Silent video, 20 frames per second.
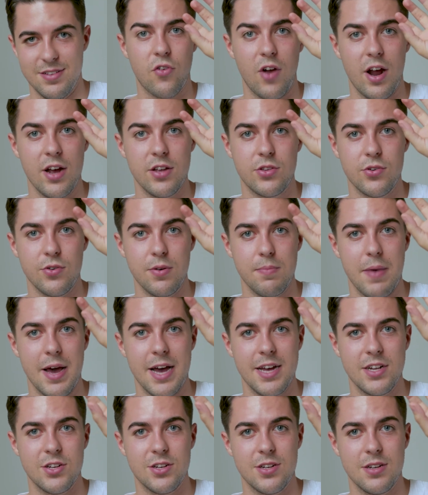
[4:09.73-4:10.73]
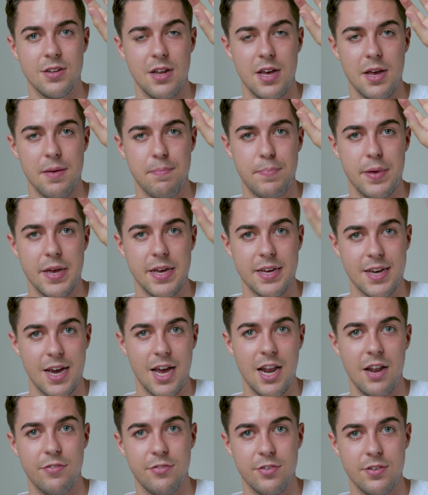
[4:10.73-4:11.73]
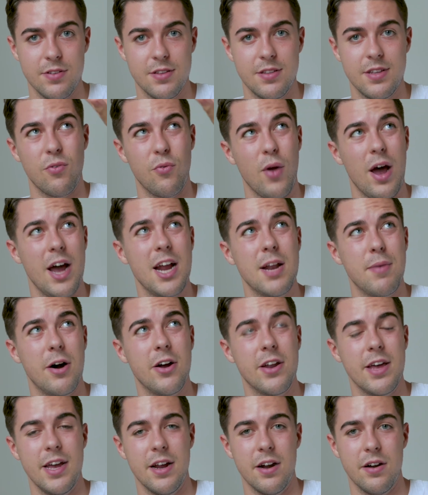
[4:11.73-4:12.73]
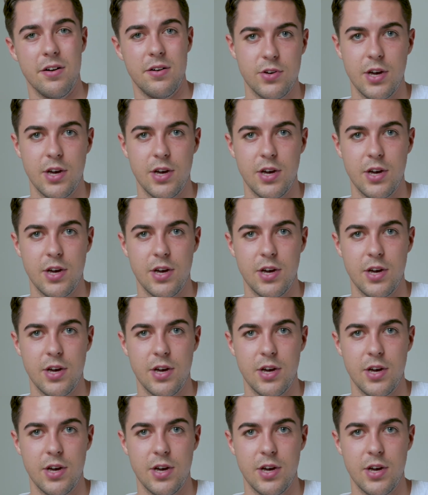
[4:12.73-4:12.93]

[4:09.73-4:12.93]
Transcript: Try to imagine a pink elephant right about here.